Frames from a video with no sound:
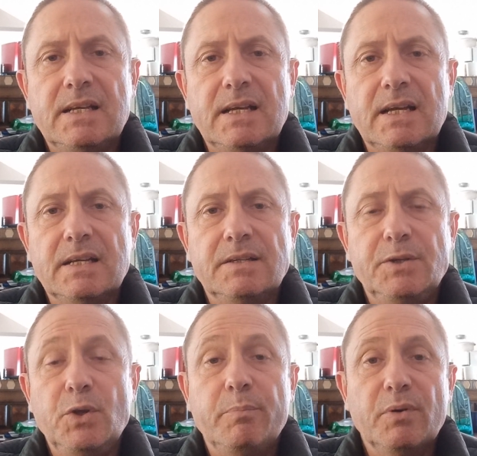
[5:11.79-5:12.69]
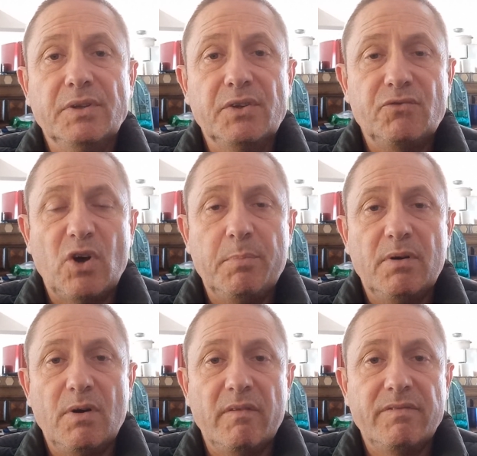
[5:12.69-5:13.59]
and you putting a drop
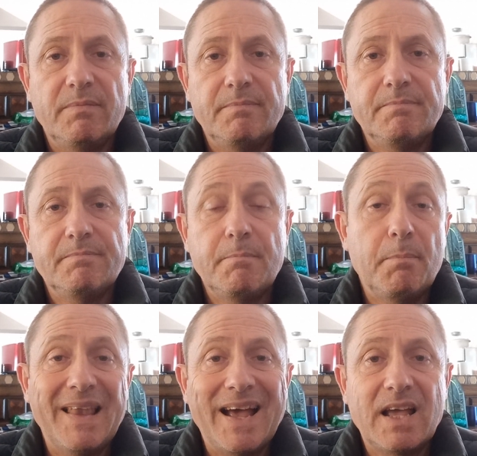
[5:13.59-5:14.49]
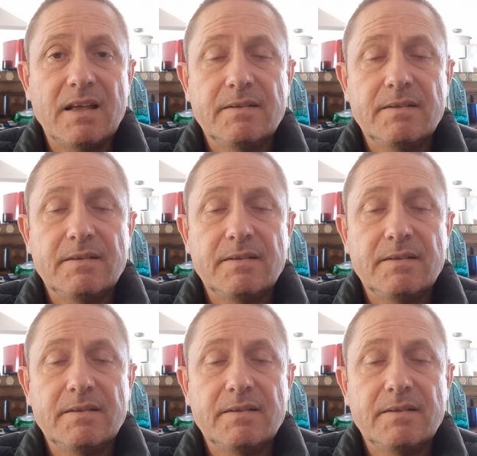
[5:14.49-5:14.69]
of black